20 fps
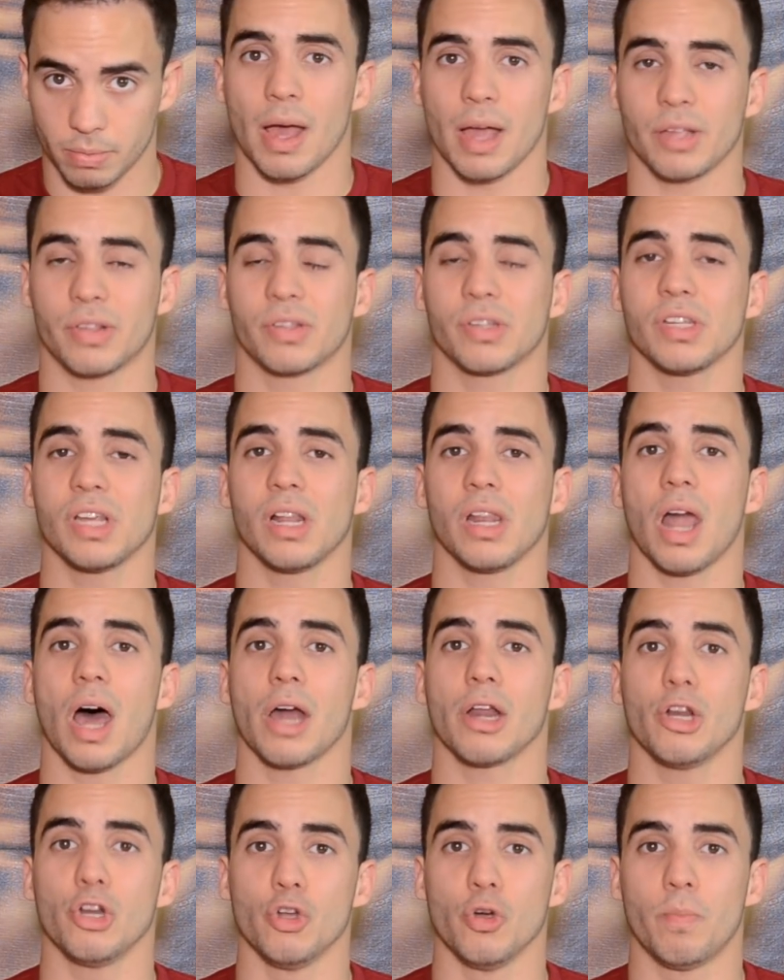I see a
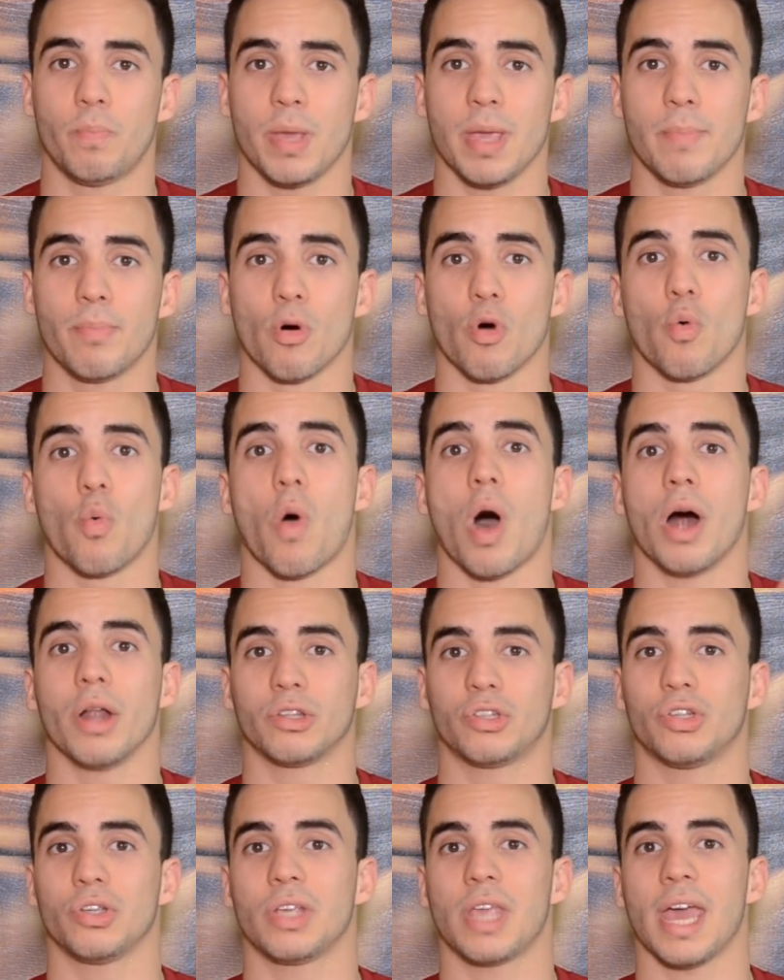lot of new people
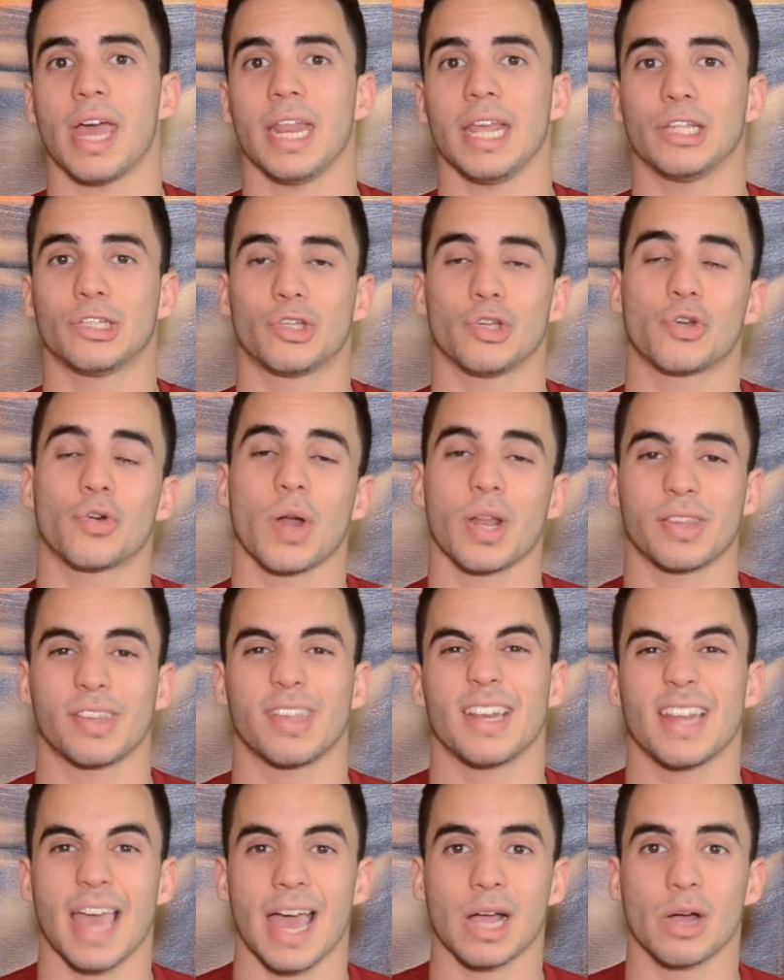want to get into
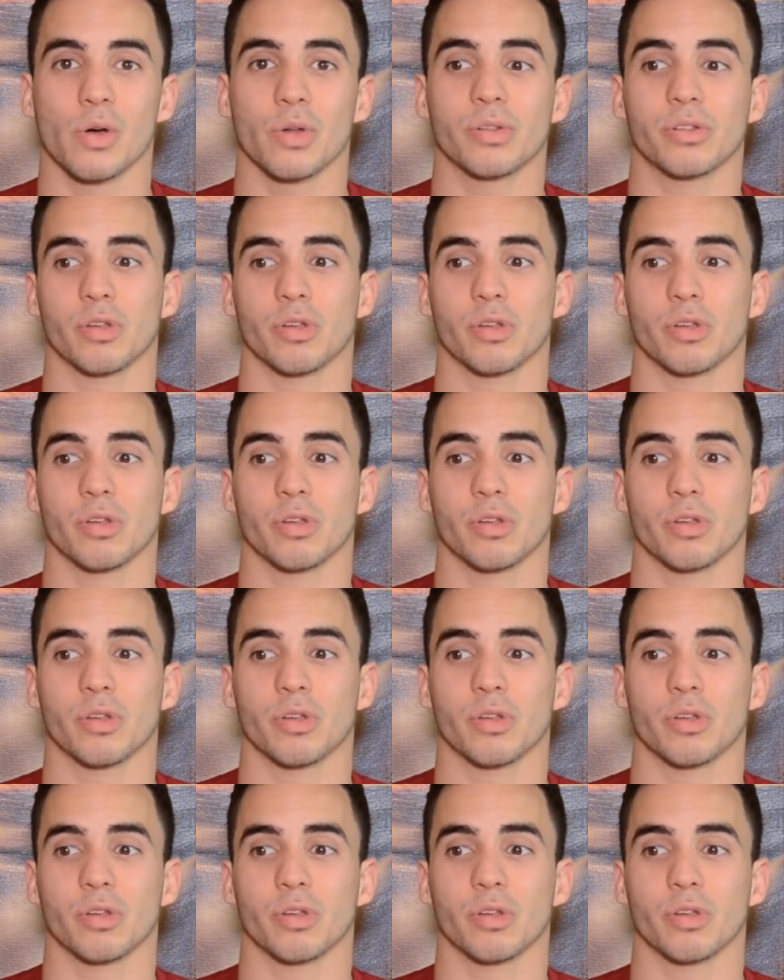crested geckos,